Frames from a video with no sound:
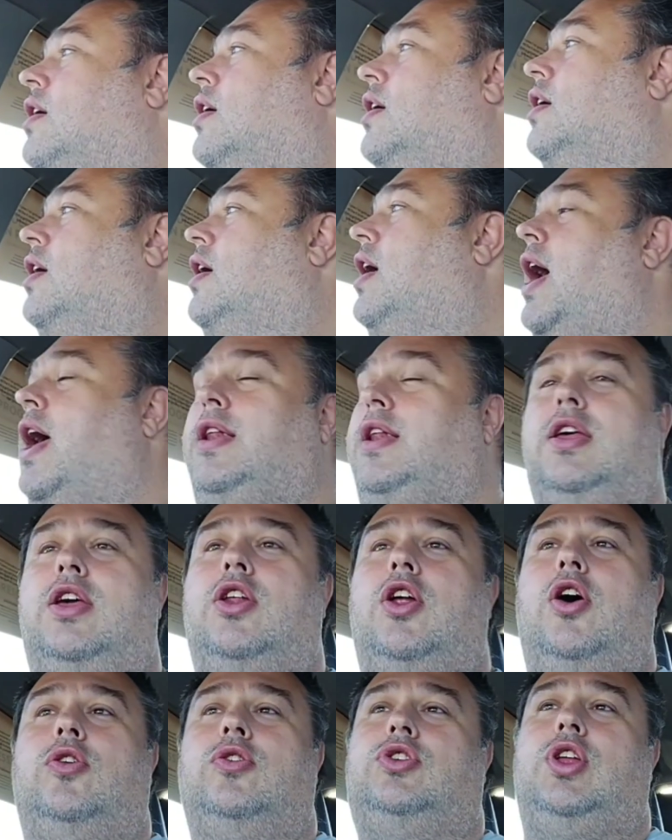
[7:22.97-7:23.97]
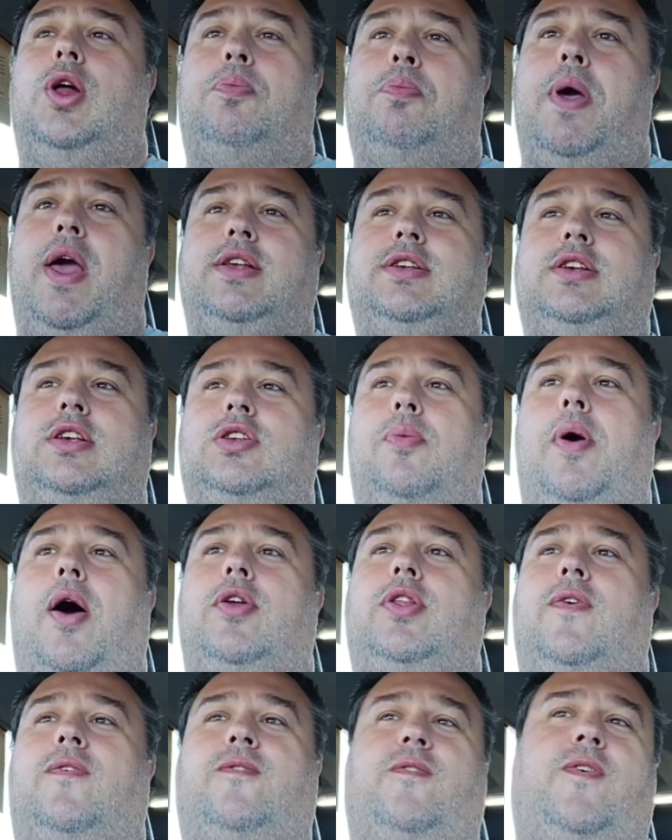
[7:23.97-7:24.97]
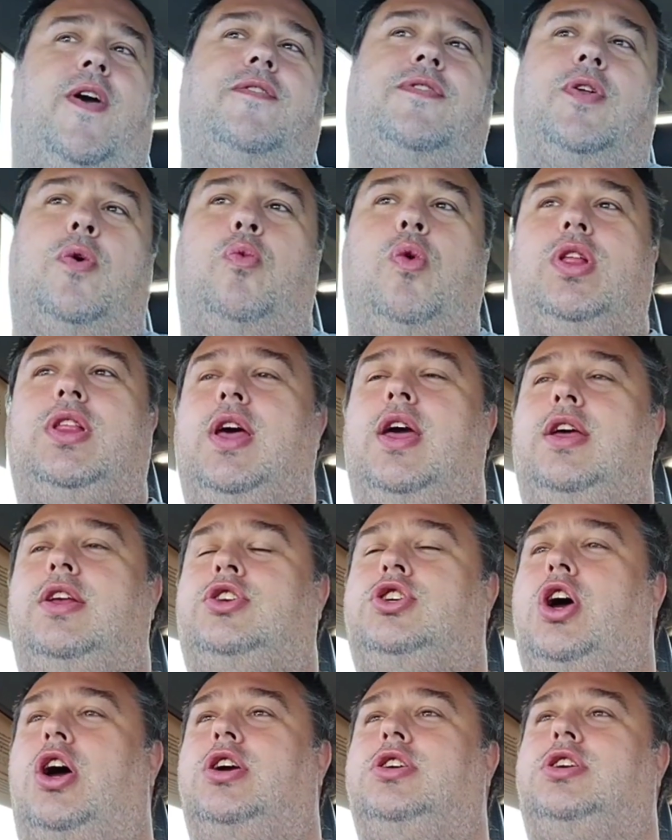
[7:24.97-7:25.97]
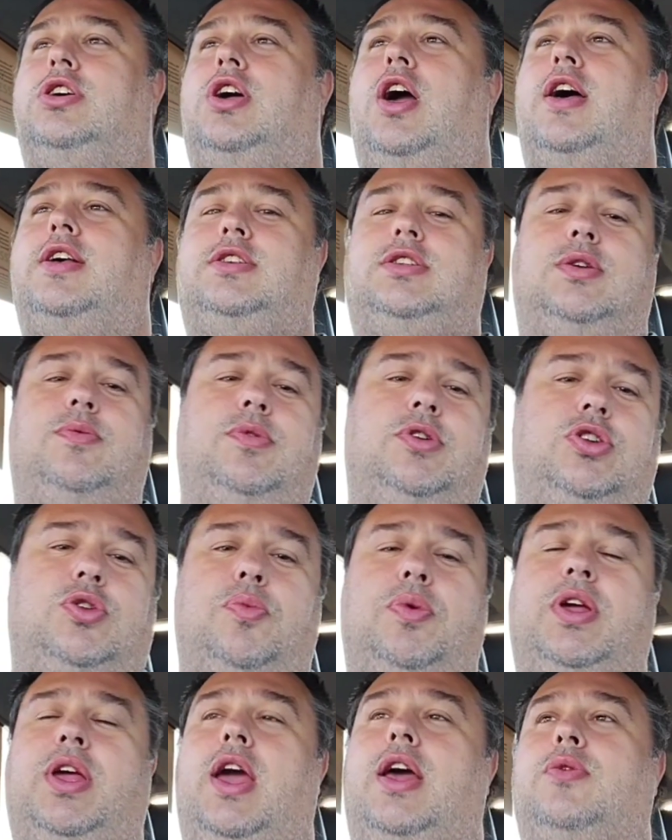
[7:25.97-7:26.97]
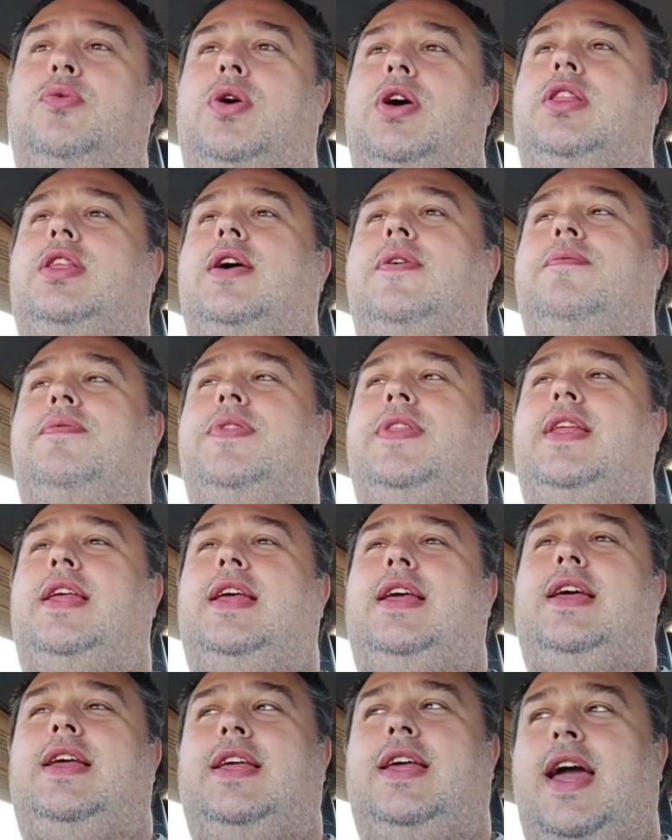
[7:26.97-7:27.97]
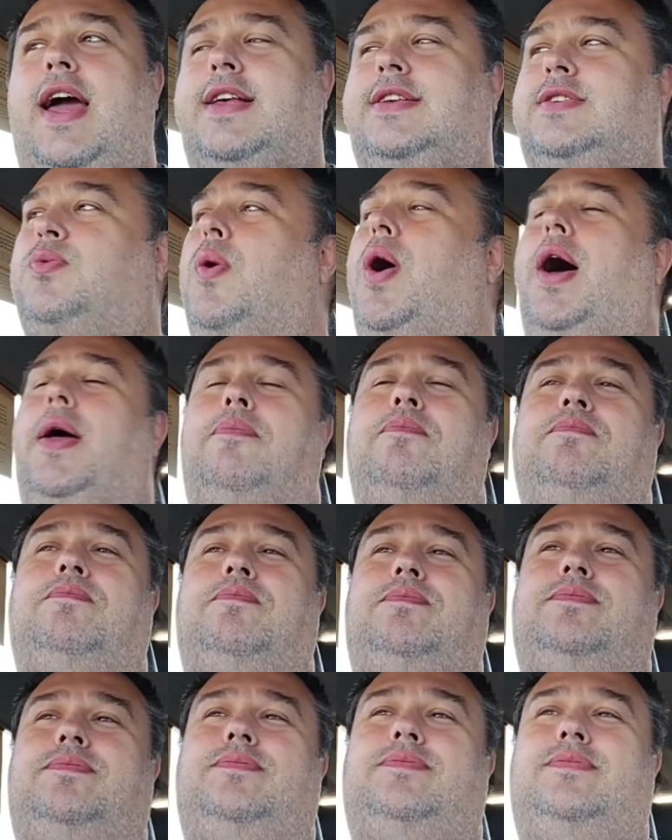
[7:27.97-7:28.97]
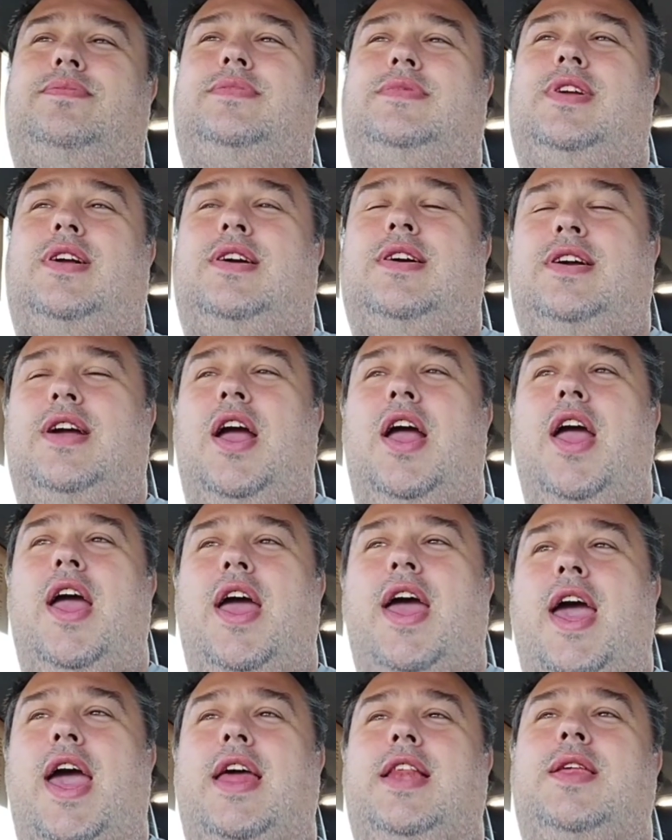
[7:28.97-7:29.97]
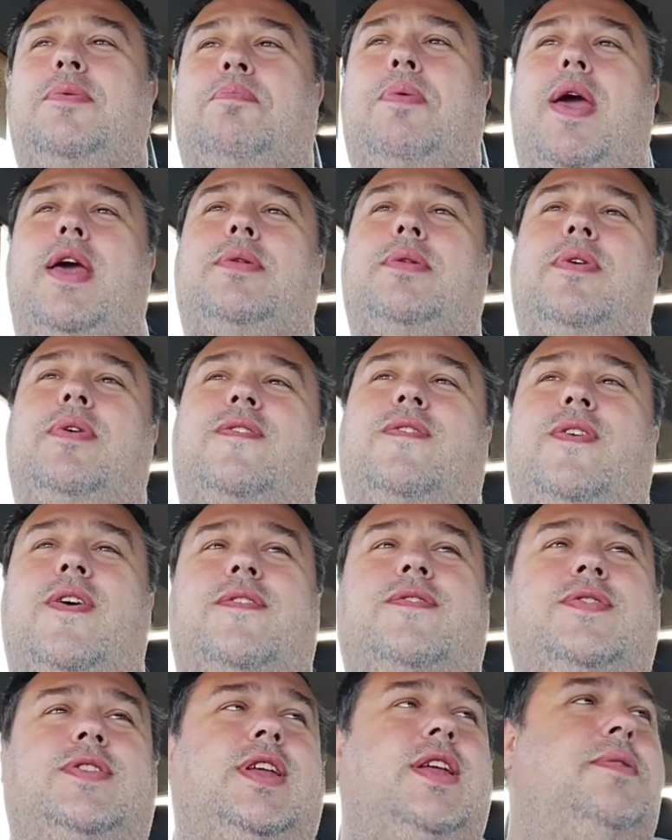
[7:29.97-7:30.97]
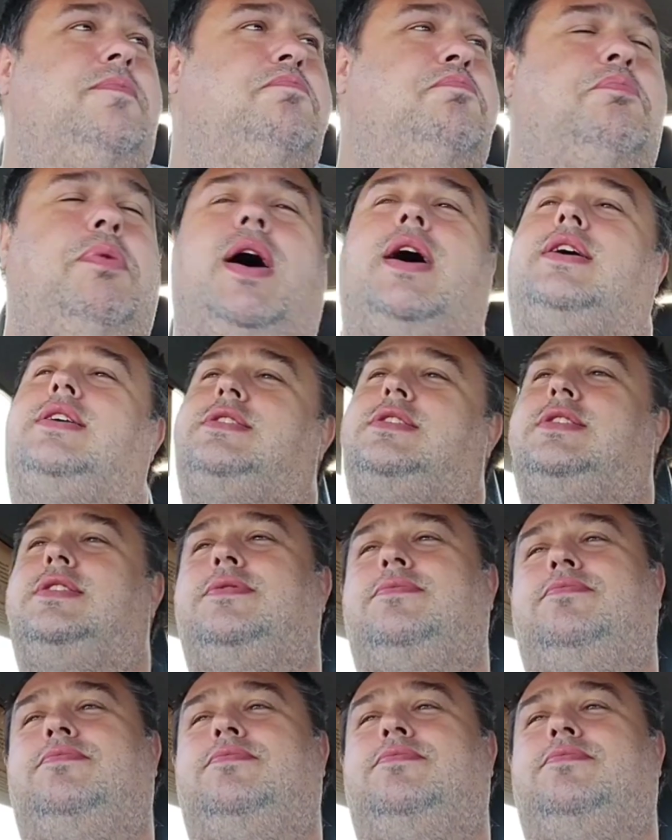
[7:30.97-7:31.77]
Handy, still pays us about the fifth of what they charge the customer to begin with. Guess what? Handy paid me $15